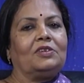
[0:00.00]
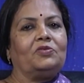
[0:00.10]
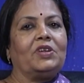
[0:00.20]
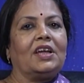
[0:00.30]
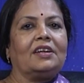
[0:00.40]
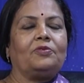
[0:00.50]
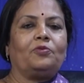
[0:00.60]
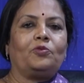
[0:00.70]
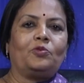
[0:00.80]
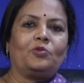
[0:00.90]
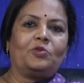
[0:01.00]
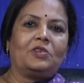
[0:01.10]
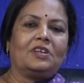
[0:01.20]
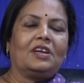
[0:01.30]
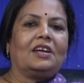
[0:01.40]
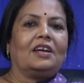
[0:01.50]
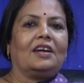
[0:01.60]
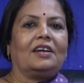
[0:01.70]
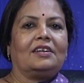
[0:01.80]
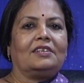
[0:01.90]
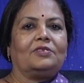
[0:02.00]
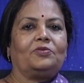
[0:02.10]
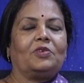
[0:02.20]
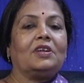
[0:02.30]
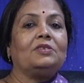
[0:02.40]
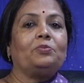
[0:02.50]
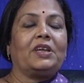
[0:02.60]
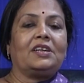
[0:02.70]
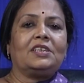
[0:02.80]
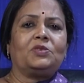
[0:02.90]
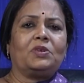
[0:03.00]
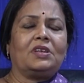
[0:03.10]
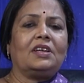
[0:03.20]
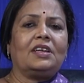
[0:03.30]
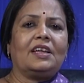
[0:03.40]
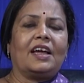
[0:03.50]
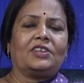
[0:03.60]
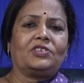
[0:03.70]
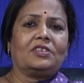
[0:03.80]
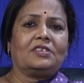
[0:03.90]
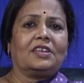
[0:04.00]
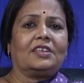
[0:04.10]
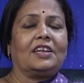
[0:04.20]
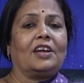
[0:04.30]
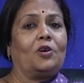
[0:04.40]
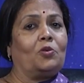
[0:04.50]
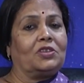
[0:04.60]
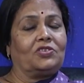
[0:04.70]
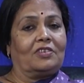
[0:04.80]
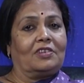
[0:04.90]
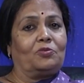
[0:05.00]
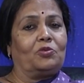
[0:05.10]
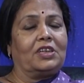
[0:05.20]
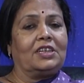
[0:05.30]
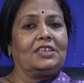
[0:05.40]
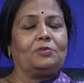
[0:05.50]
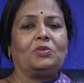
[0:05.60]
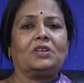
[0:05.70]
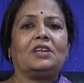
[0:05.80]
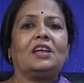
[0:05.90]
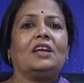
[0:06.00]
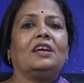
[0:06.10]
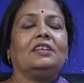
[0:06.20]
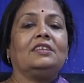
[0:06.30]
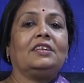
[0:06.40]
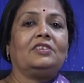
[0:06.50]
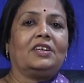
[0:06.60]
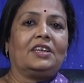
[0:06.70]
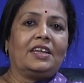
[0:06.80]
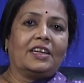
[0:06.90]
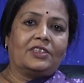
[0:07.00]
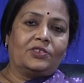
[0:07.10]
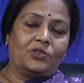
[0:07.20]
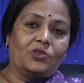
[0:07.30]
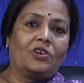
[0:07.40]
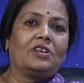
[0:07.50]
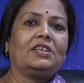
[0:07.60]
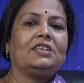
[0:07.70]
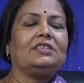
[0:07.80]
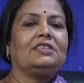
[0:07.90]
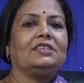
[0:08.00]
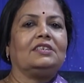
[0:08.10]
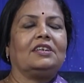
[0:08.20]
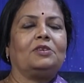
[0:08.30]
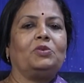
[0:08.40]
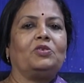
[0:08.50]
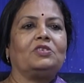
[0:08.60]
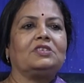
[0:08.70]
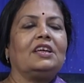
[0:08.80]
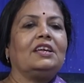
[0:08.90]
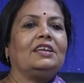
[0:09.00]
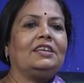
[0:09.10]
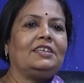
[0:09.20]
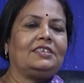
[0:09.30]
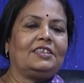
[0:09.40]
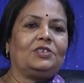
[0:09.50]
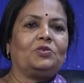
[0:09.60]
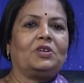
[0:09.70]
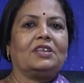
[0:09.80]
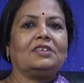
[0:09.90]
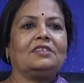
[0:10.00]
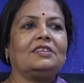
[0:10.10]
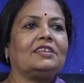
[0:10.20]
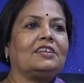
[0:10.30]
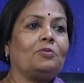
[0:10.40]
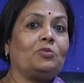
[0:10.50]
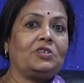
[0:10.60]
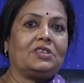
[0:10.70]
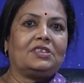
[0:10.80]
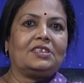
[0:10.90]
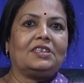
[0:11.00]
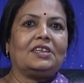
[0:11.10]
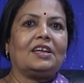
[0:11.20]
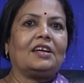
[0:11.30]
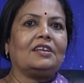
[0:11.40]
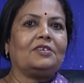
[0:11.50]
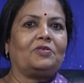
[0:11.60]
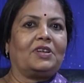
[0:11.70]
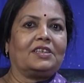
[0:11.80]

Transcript: we had food, and parents were really anxious that how our children would eat, but they really enjoyed eating there, because eating together, that community life,